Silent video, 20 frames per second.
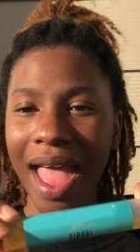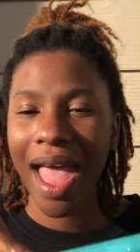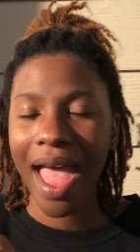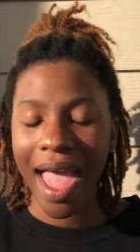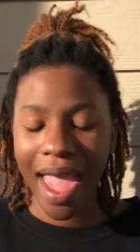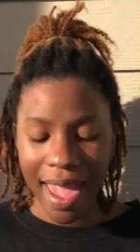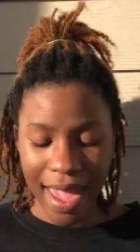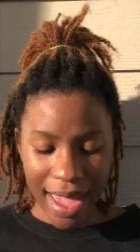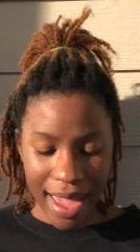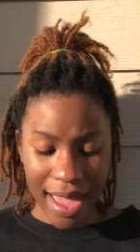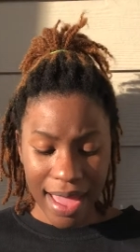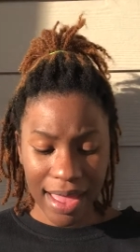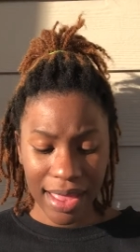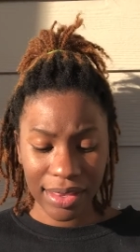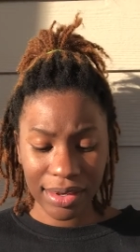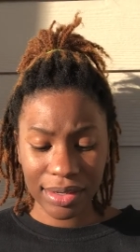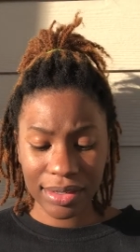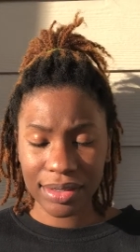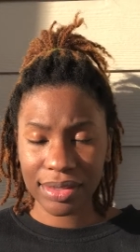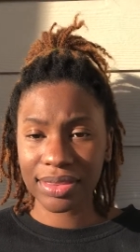
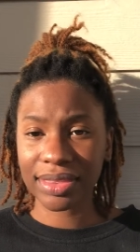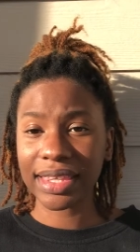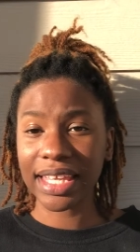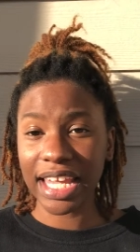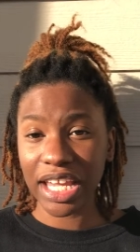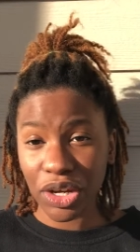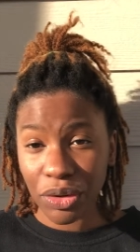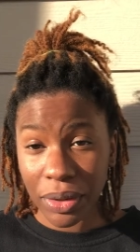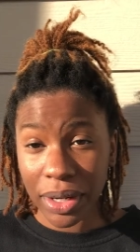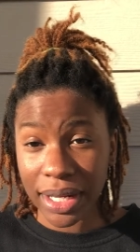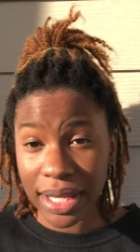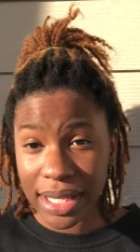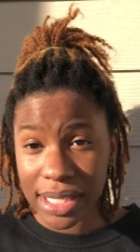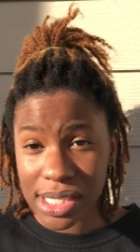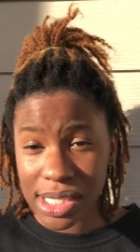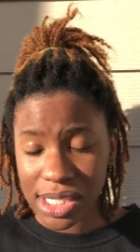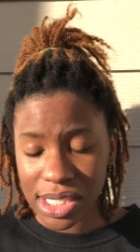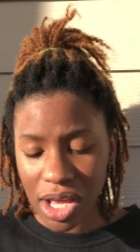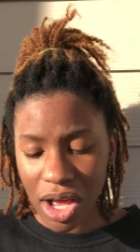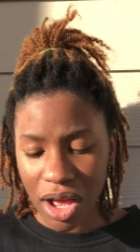And the
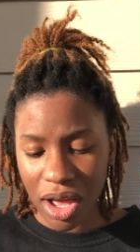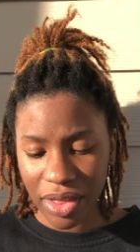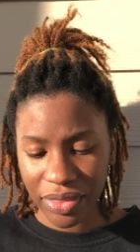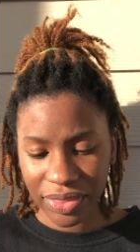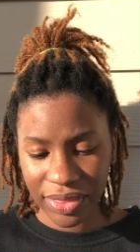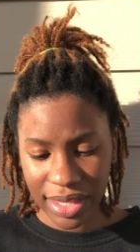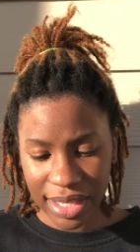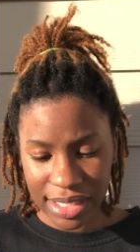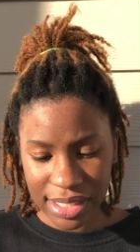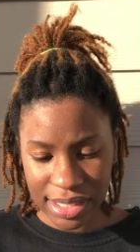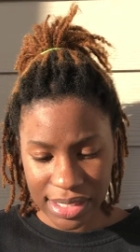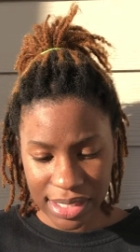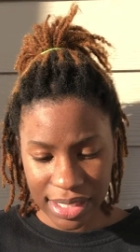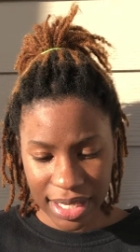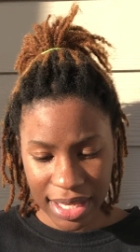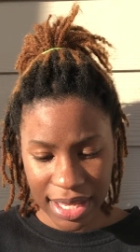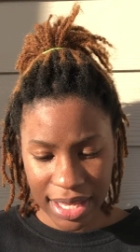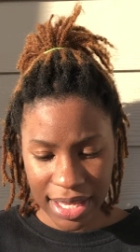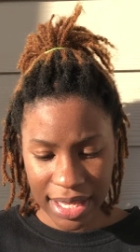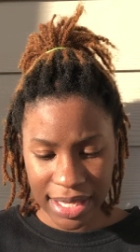ingredients on this
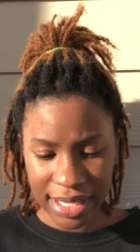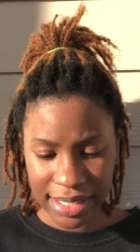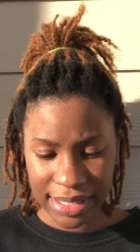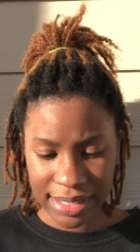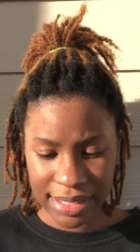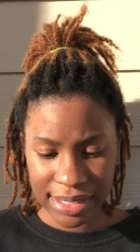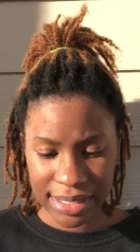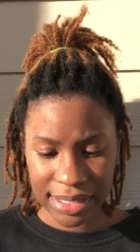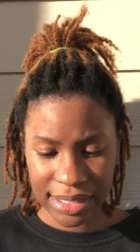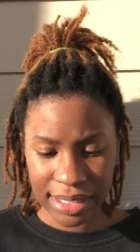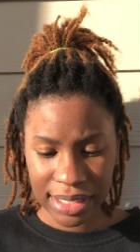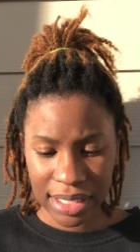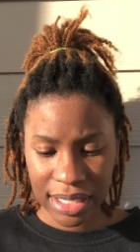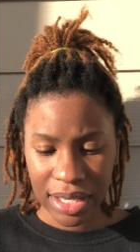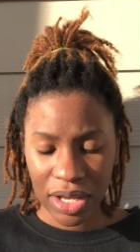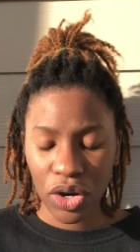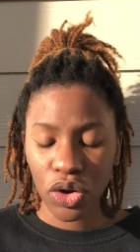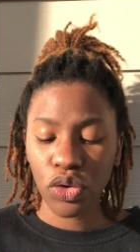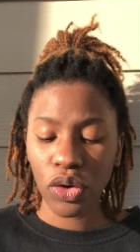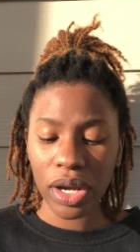is
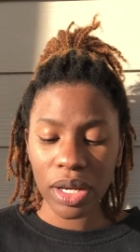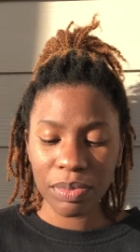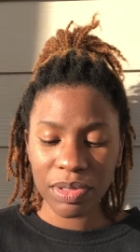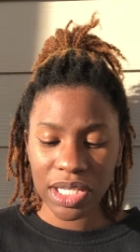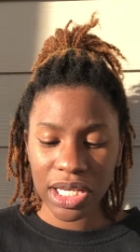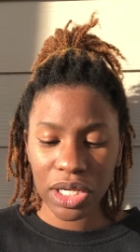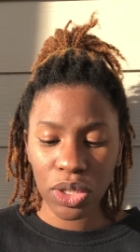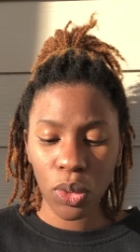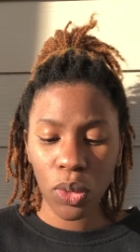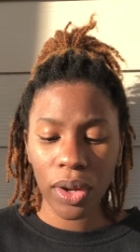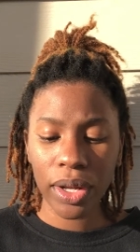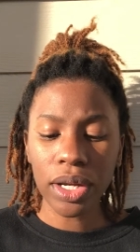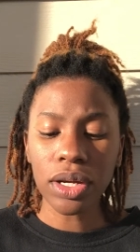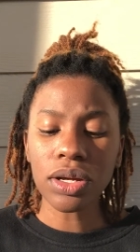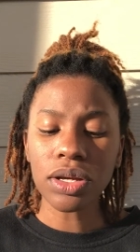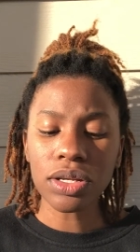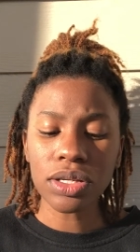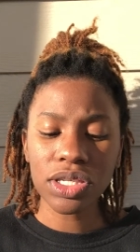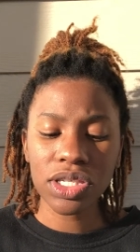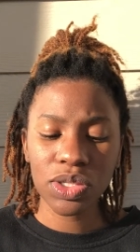grapeseed
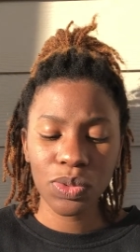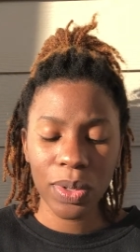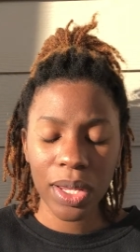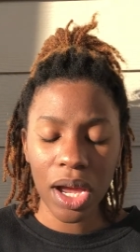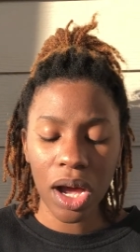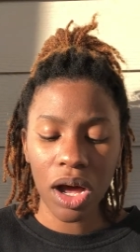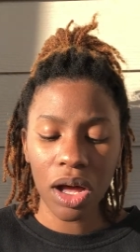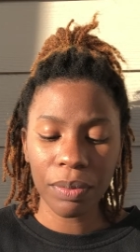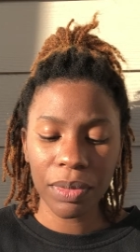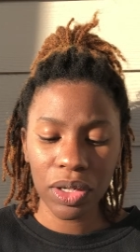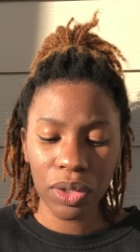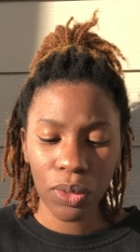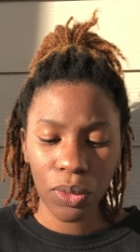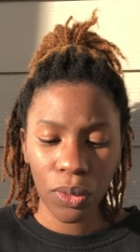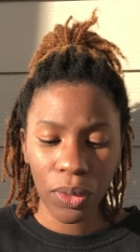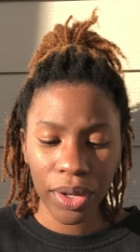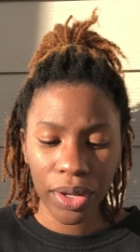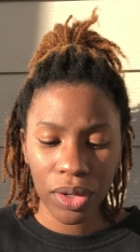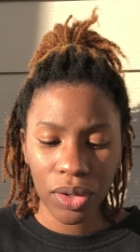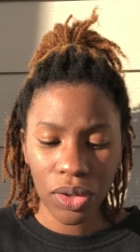oil, sweet almond
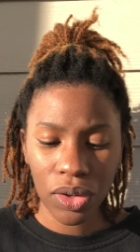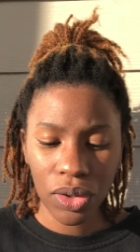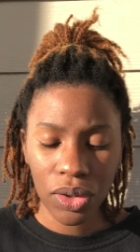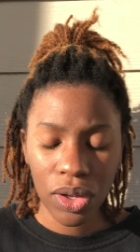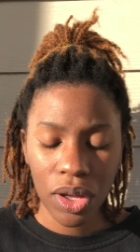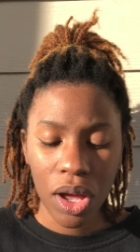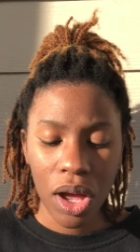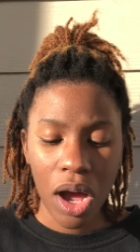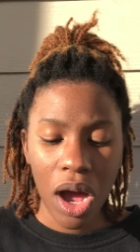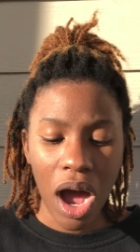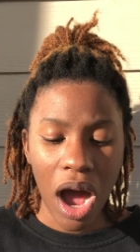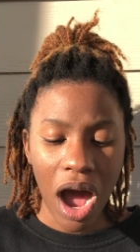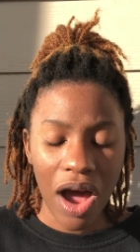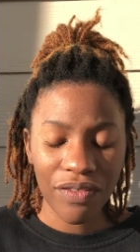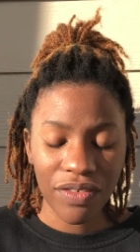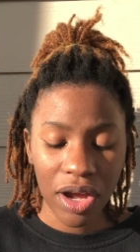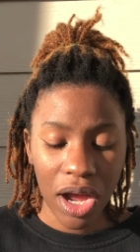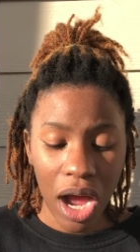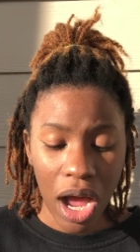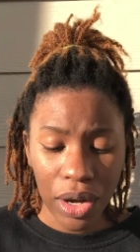oil,
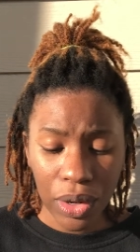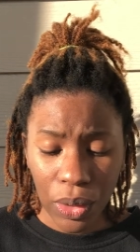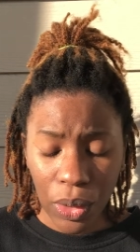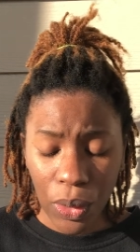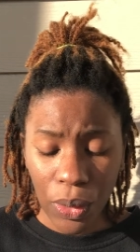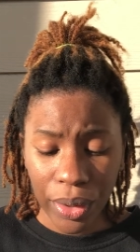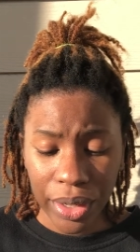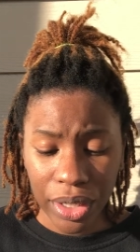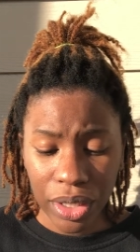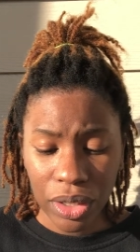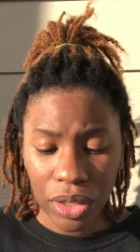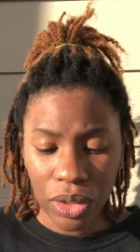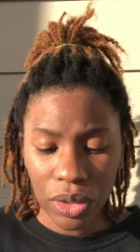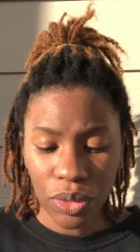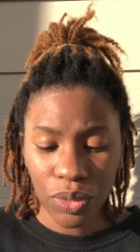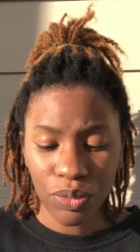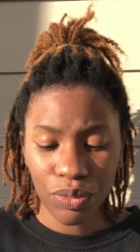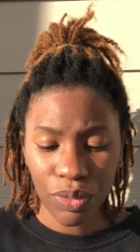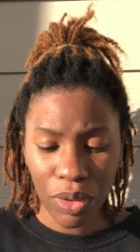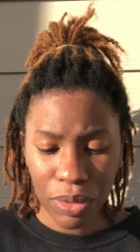avocado oil,
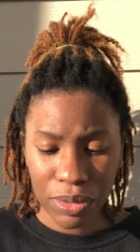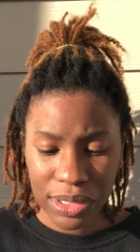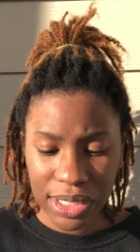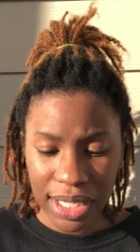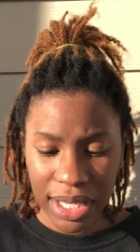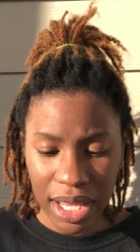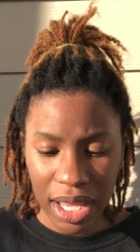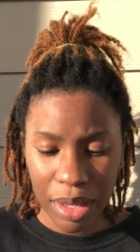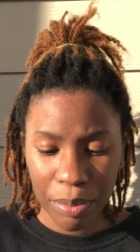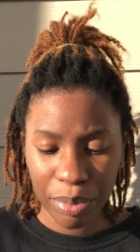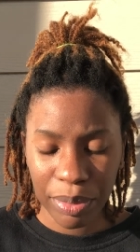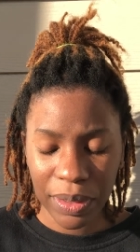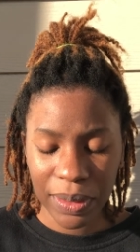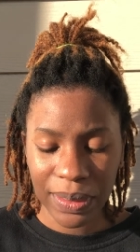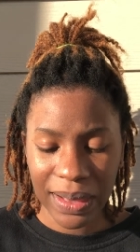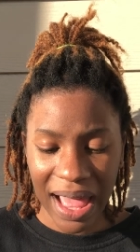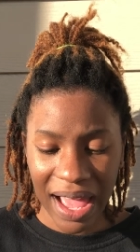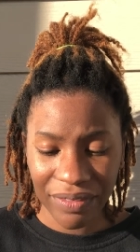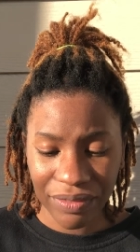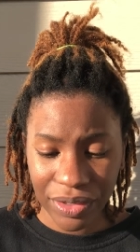rosehip,
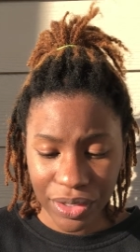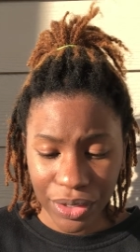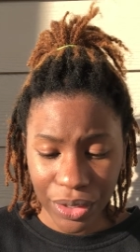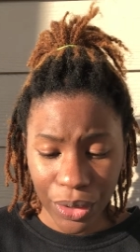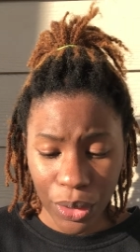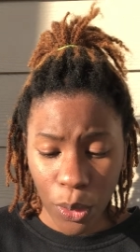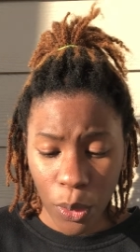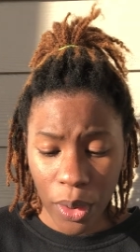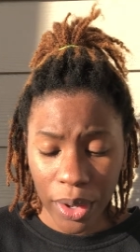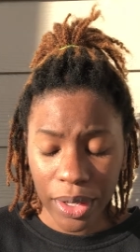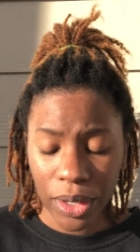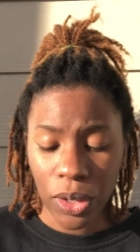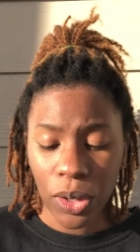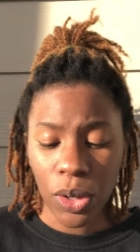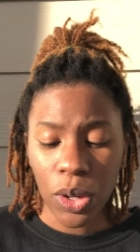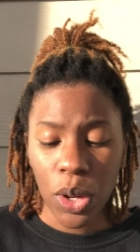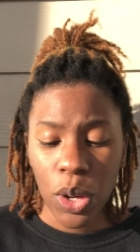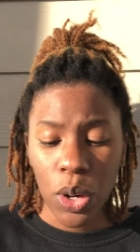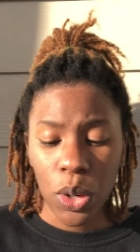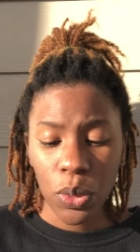lavender oil,
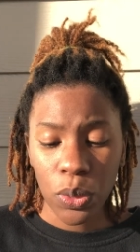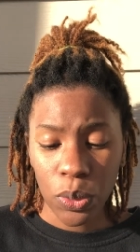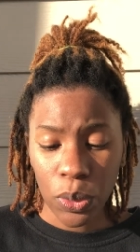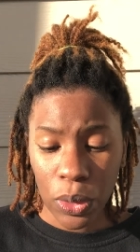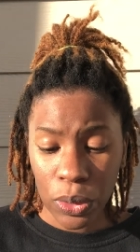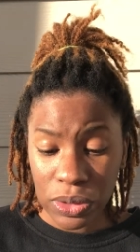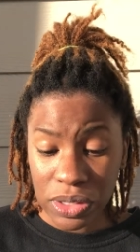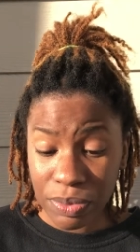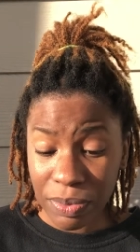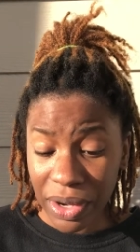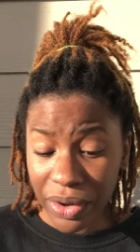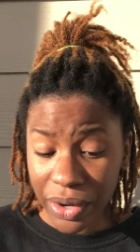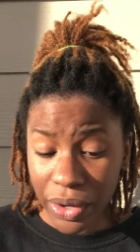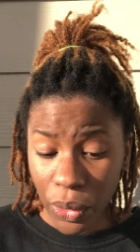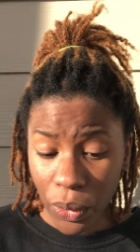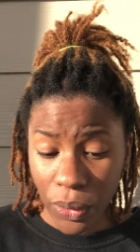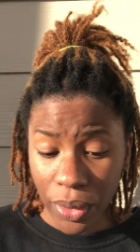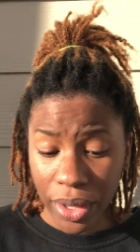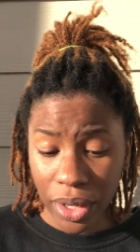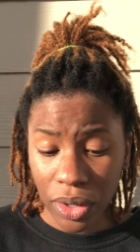rosemary
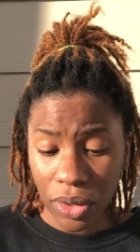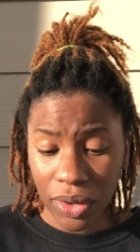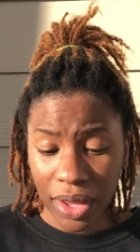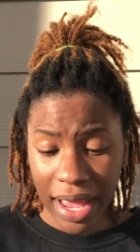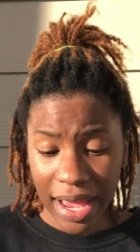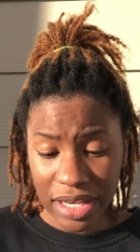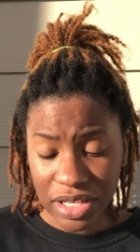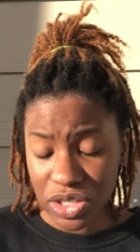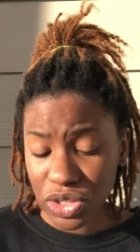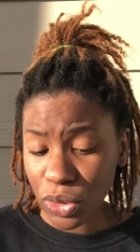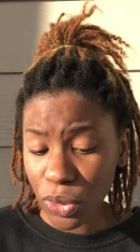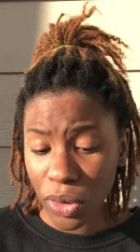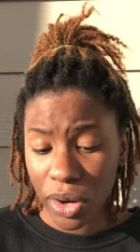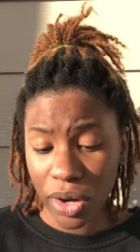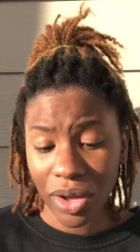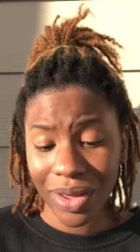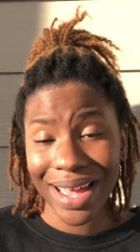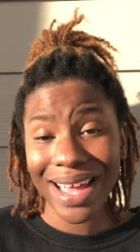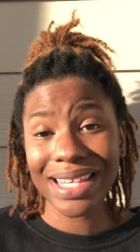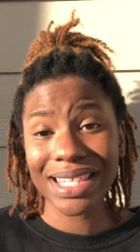oil, castor
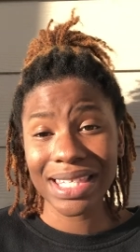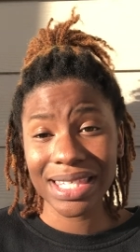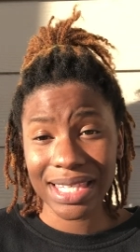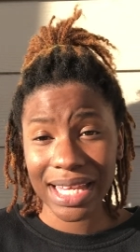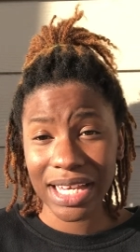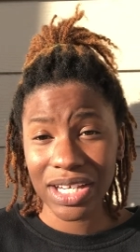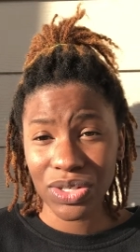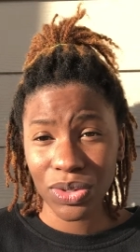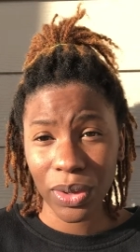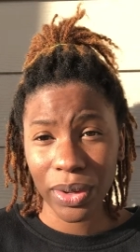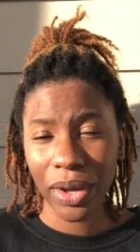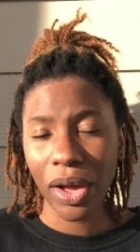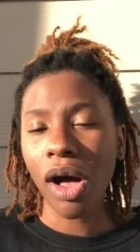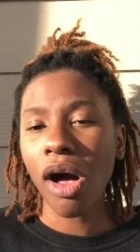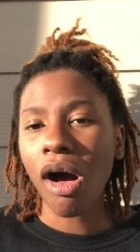oil, and sage oil.